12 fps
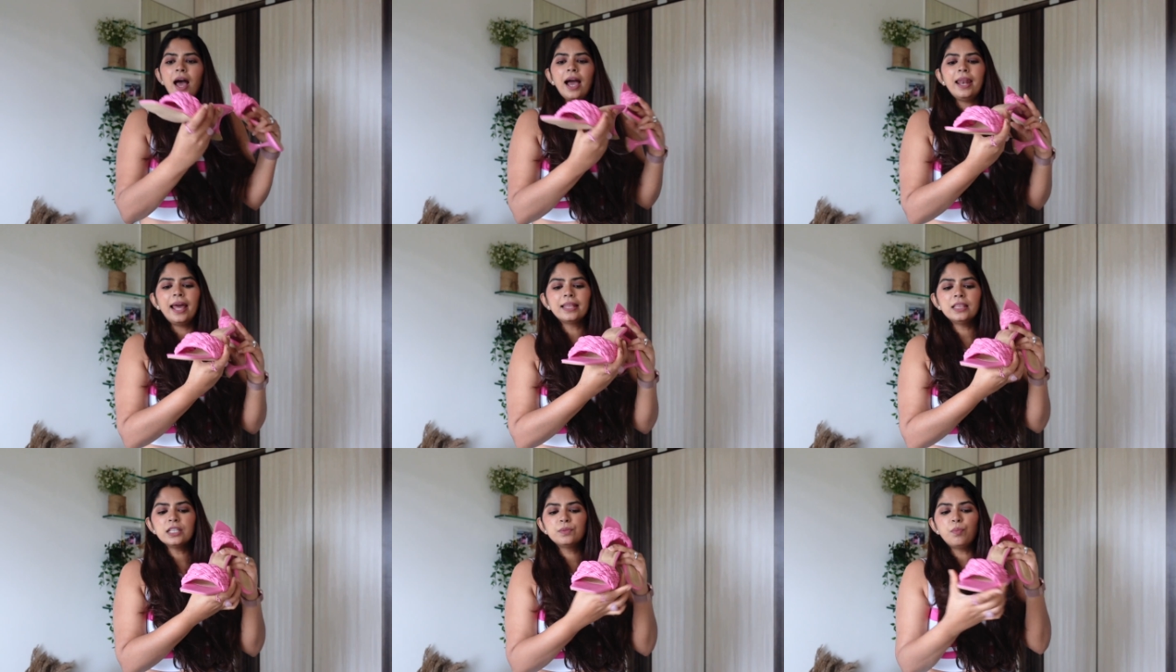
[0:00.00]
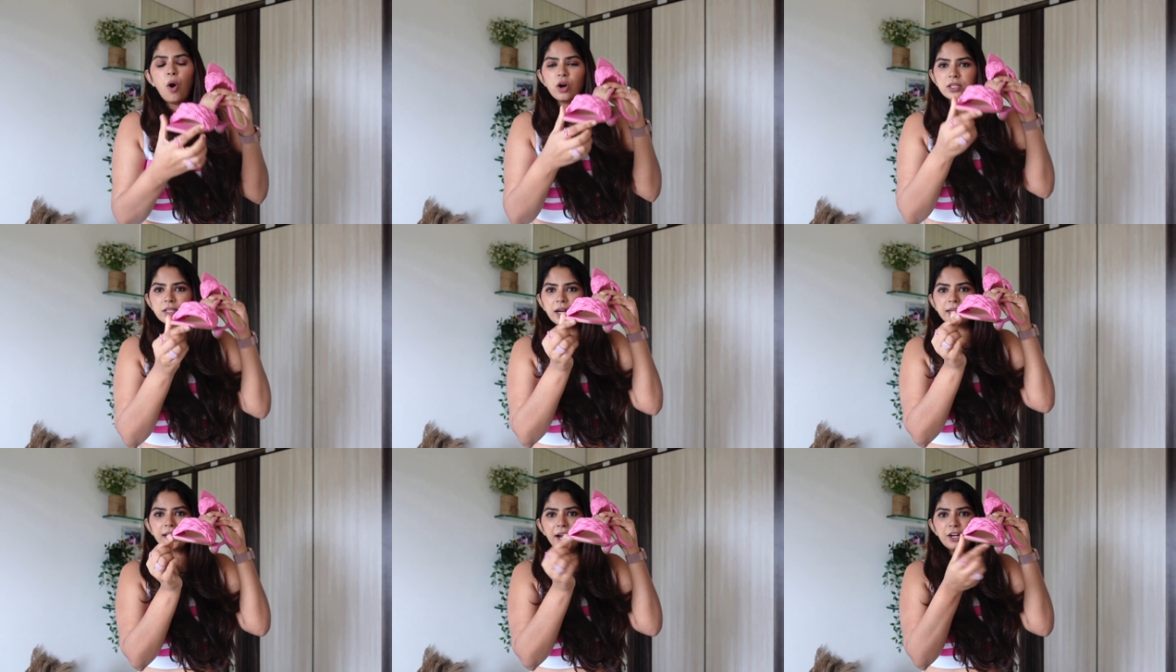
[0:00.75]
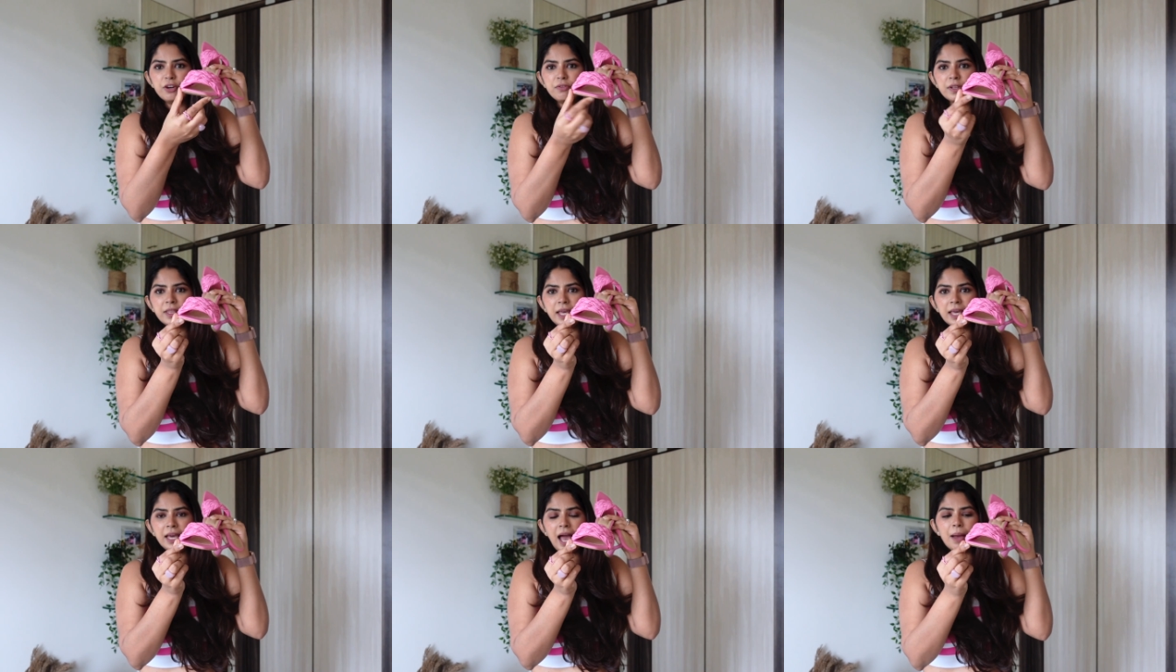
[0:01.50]
I like this box cut kind of a
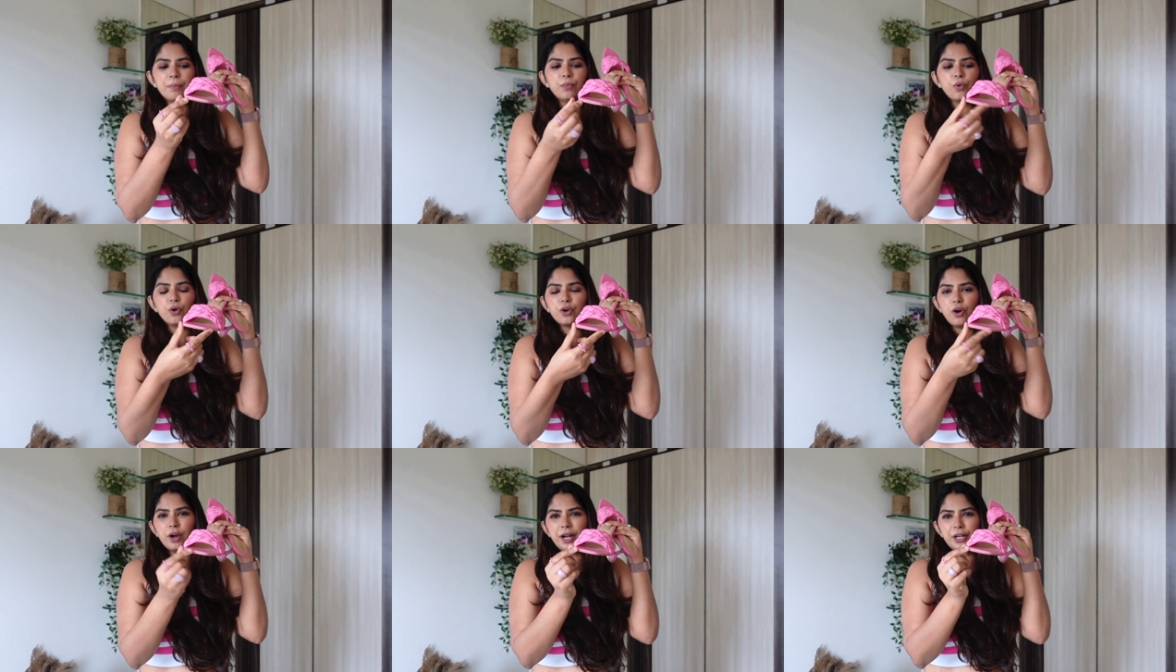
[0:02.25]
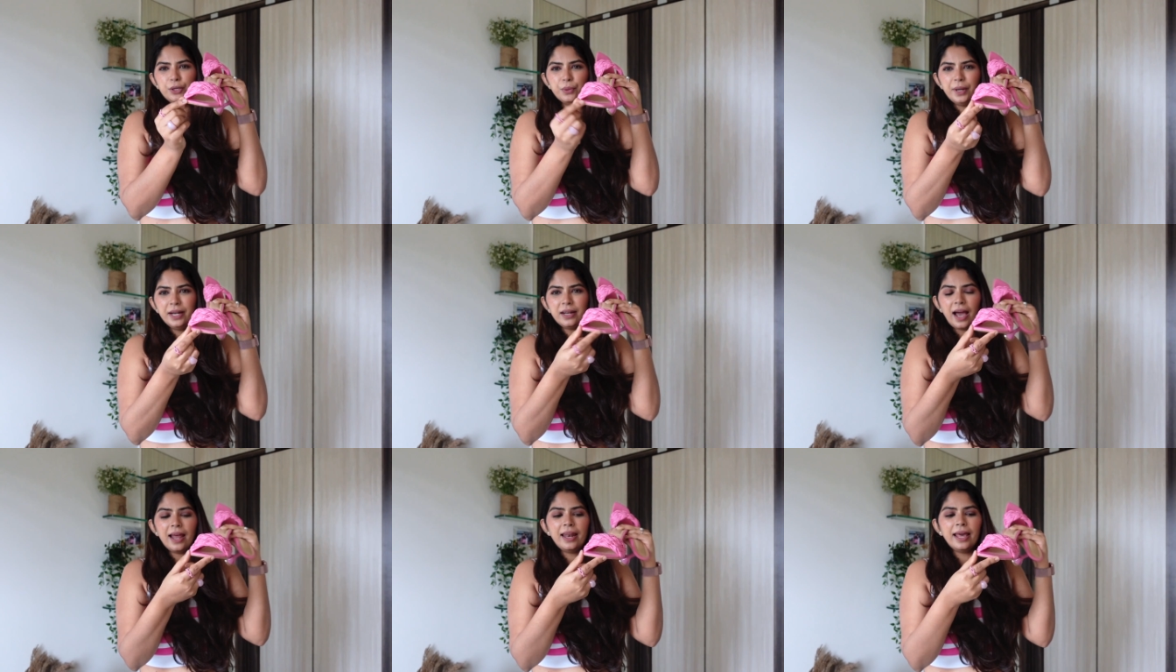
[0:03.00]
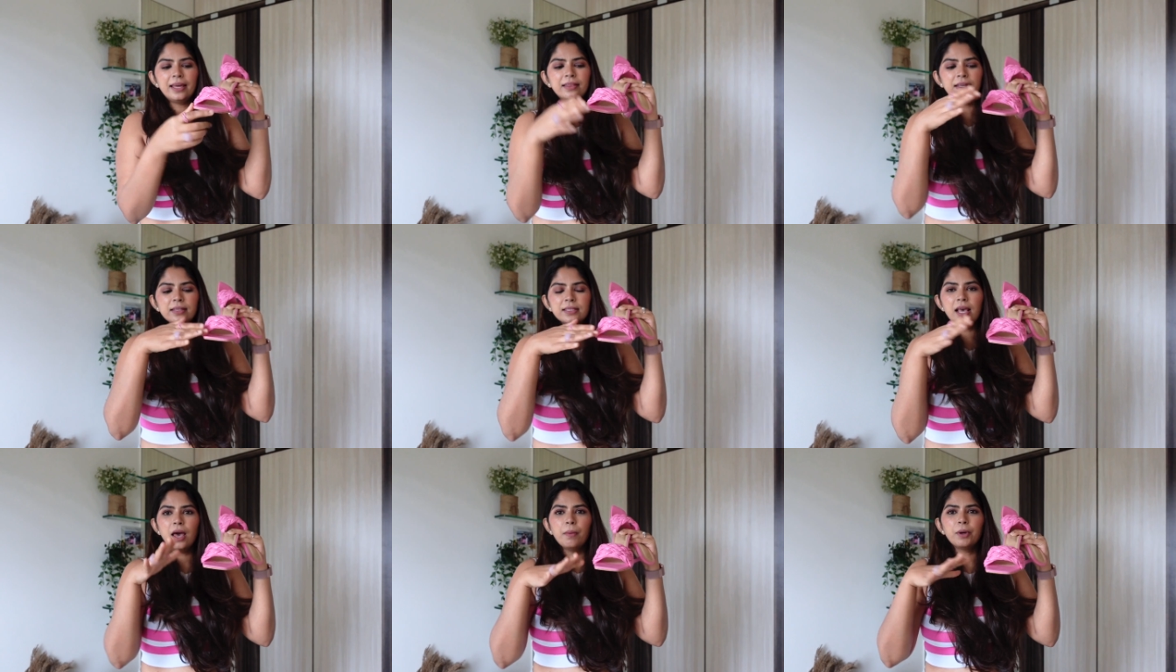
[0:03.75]
thing. I'm more into it. I like this
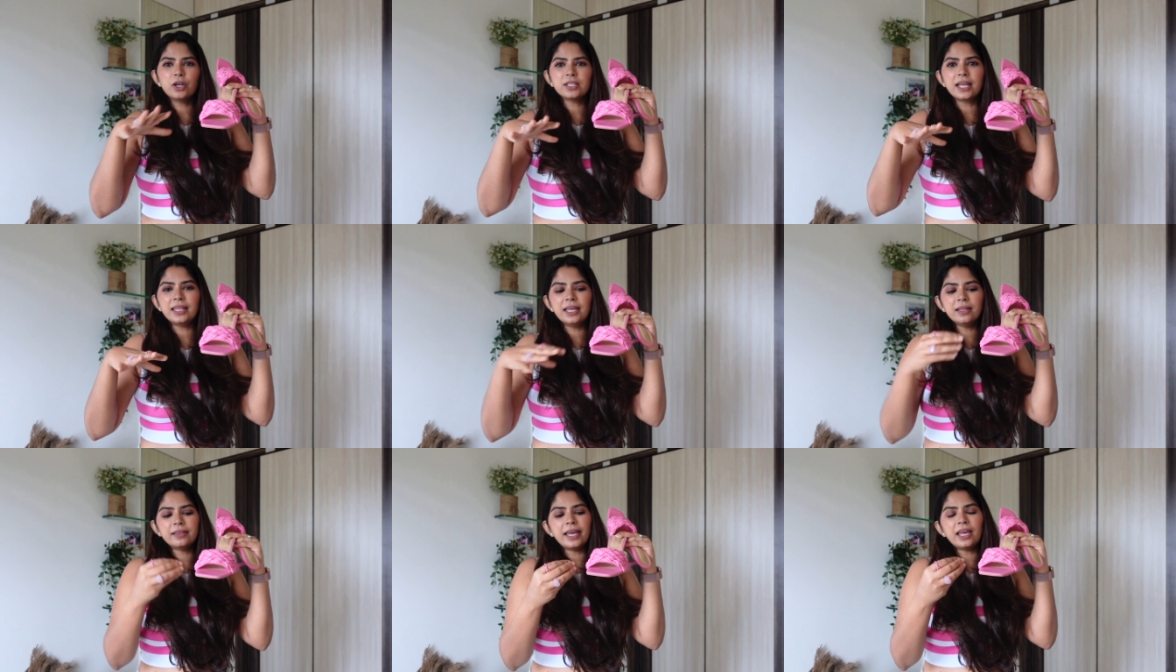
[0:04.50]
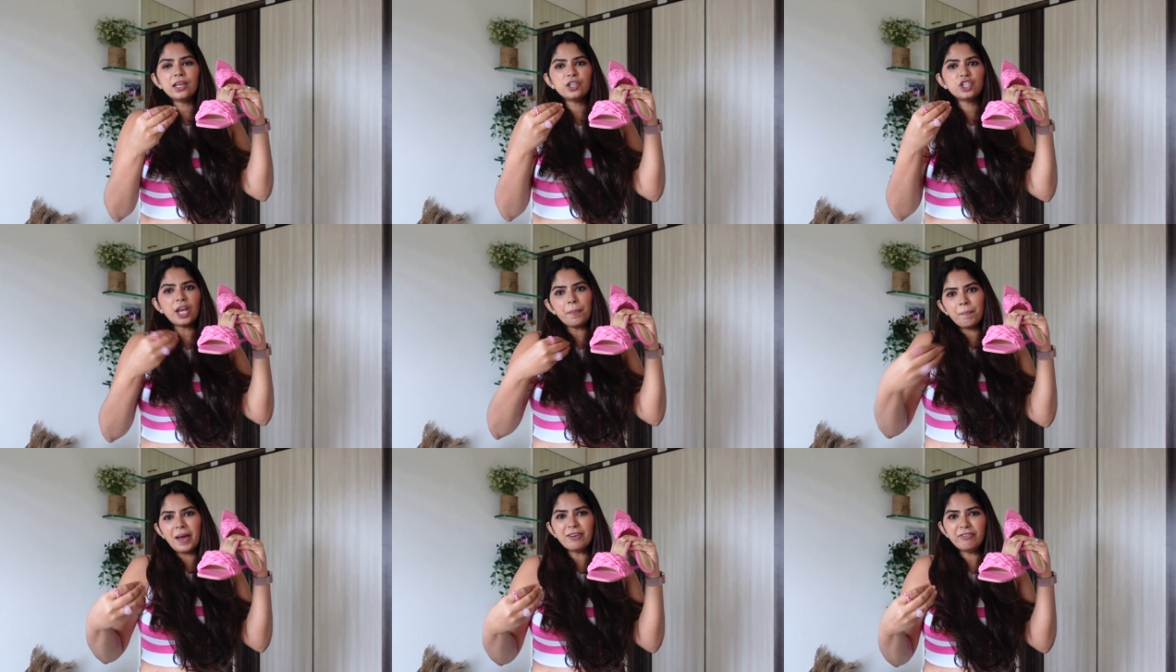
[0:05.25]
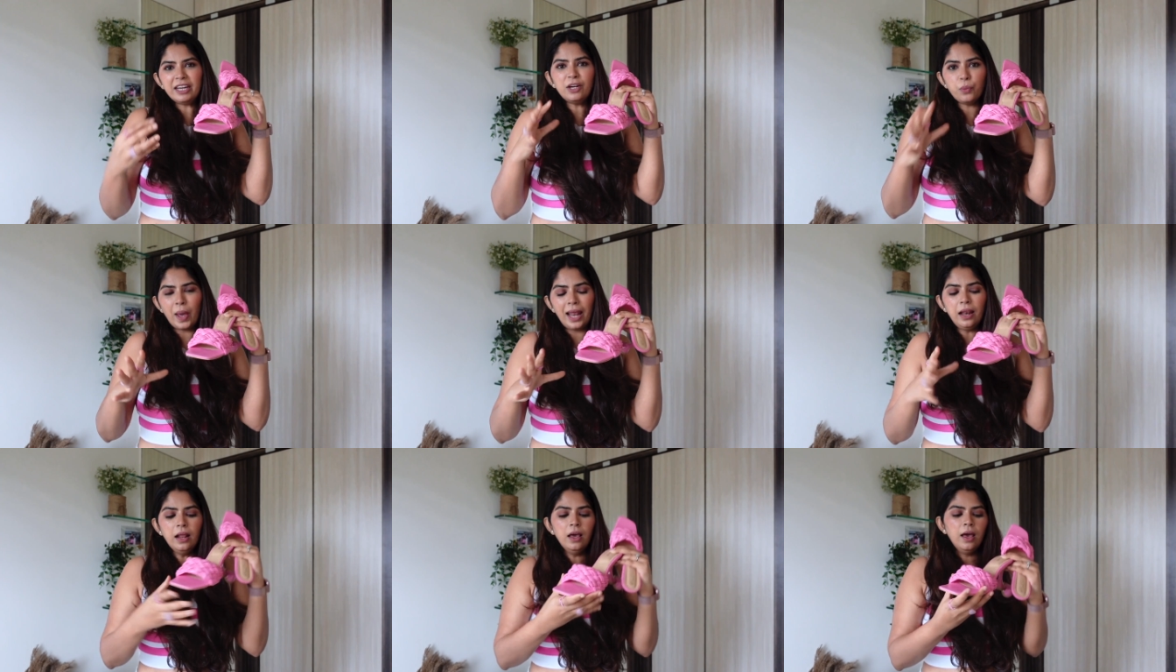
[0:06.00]
because I think they shape my feet
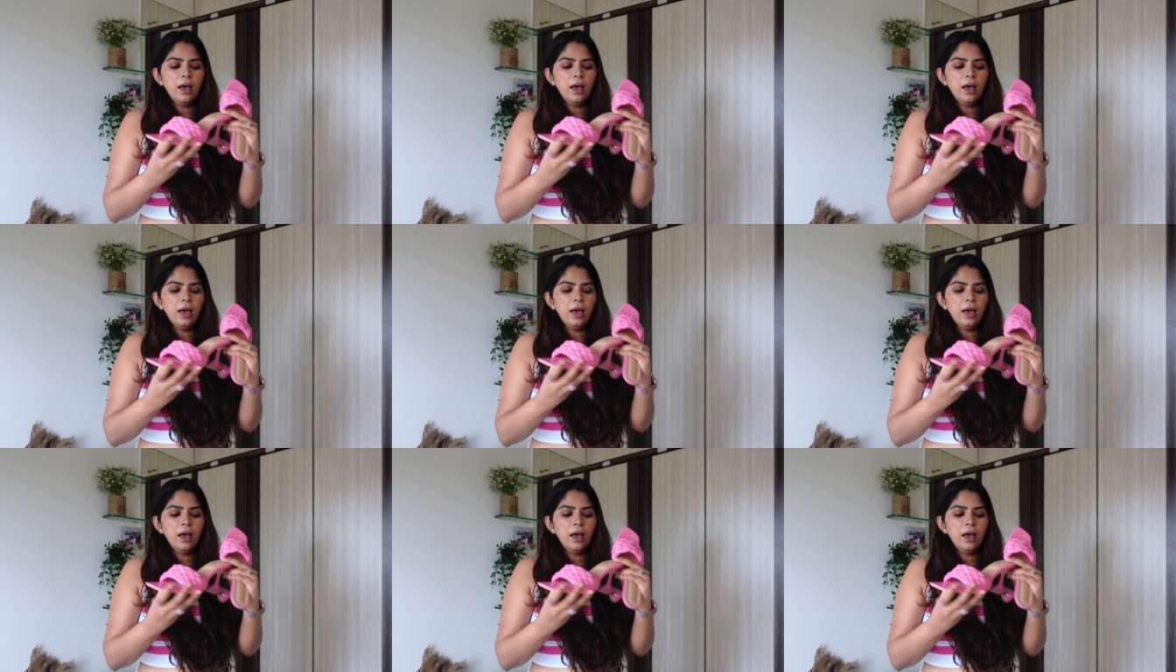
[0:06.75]
well.